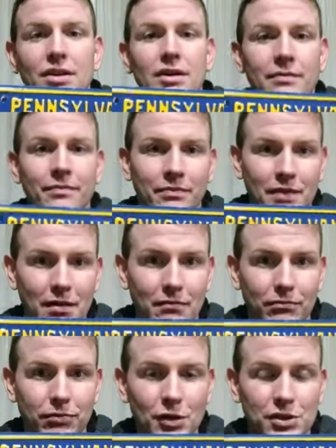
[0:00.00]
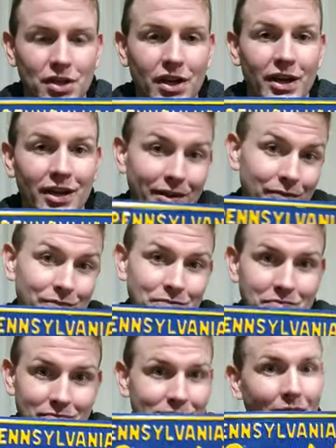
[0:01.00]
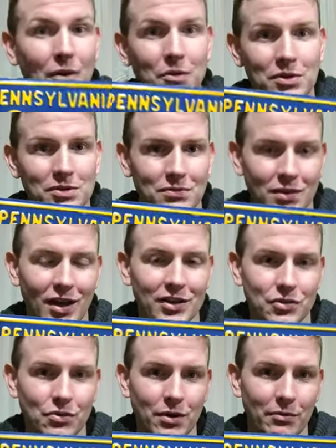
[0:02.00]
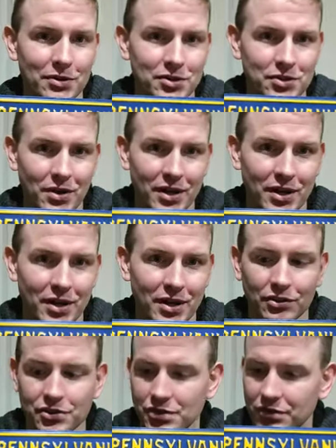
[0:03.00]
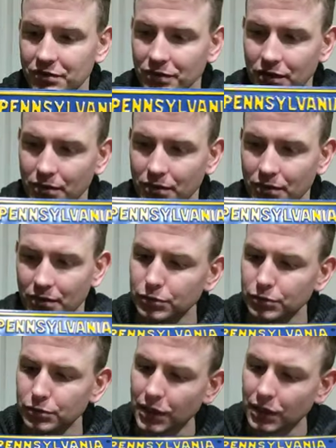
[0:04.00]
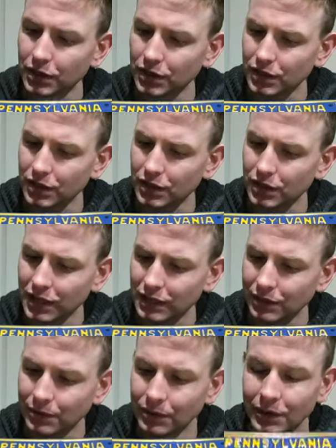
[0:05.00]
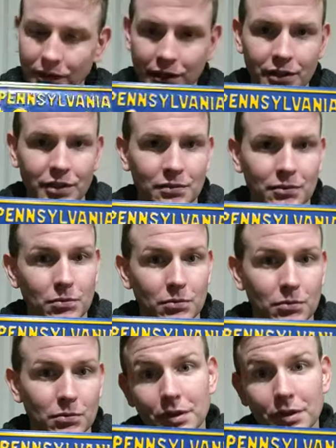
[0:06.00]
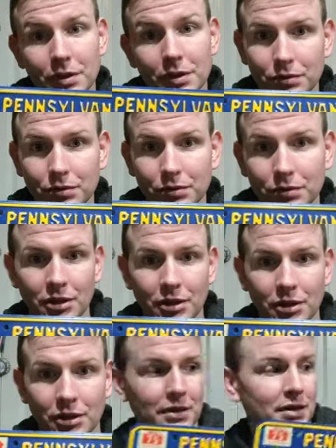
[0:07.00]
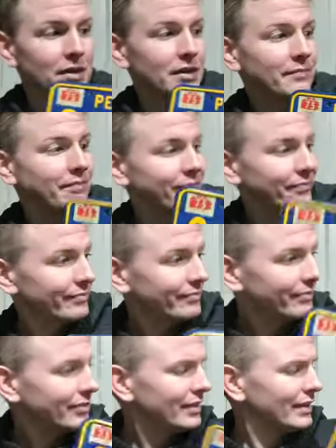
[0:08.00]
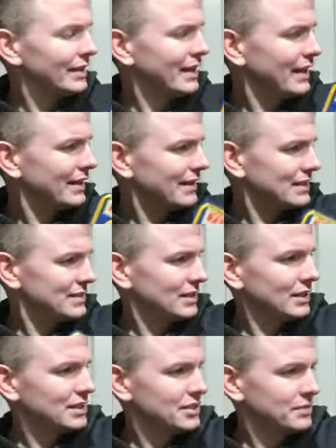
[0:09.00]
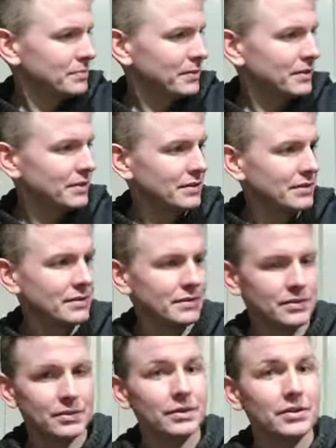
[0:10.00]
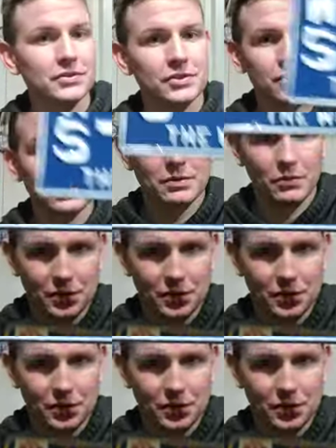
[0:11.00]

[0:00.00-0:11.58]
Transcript: you know, and plus I I went the high school I went to had colors of uh, blue and uh, yellow, or blue and gold. But uh, yeah, that's the license plate. So these are the